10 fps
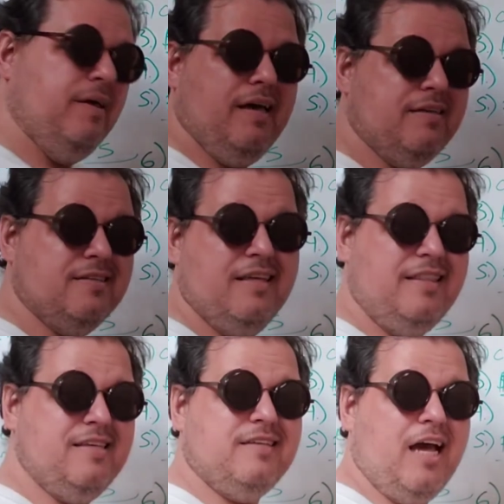because
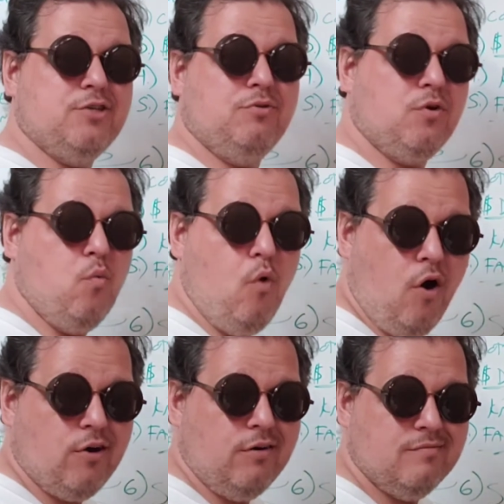these guys are
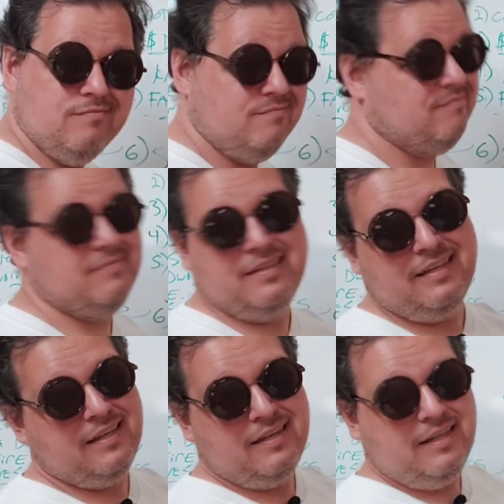underwater.
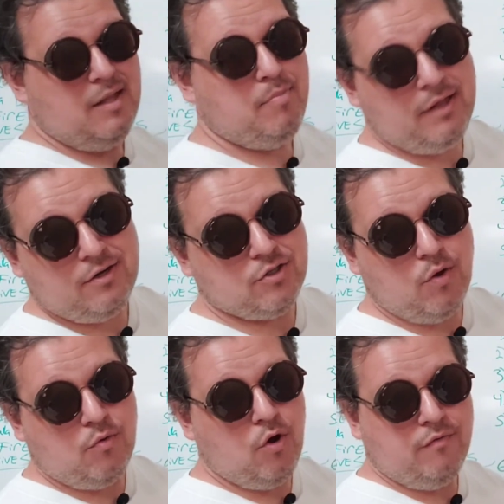The players
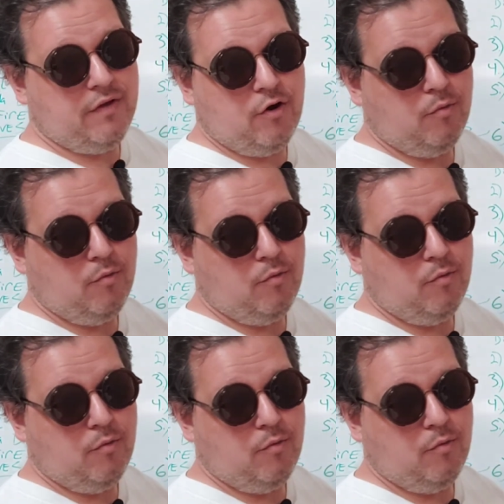don't know if